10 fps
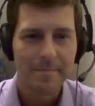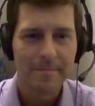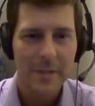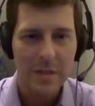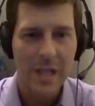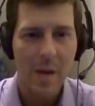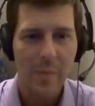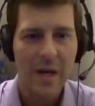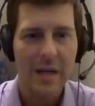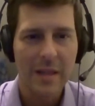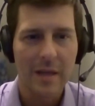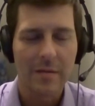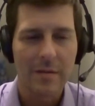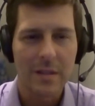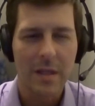There's a lot behind
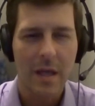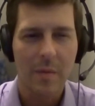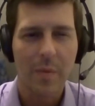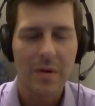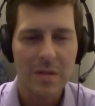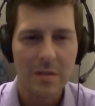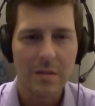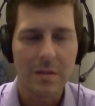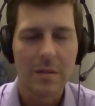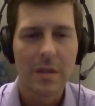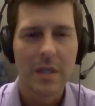that. There's a lot of personal,